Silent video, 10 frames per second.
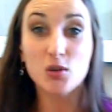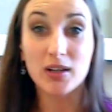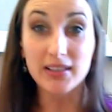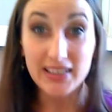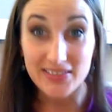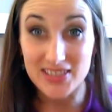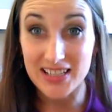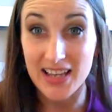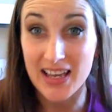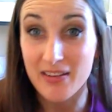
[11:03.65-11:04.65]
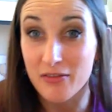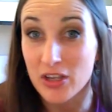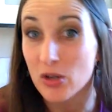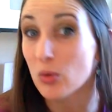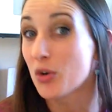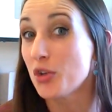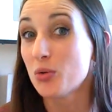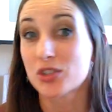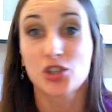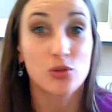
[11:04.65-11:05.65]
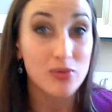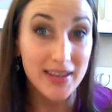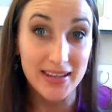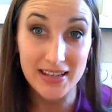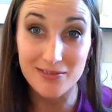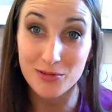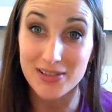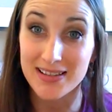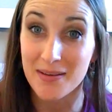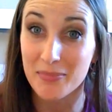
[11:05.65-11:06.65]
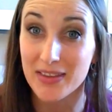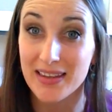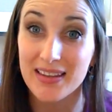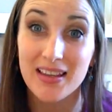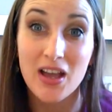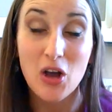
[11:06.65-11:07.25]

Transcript: you are lifting heavy, or you are training for something,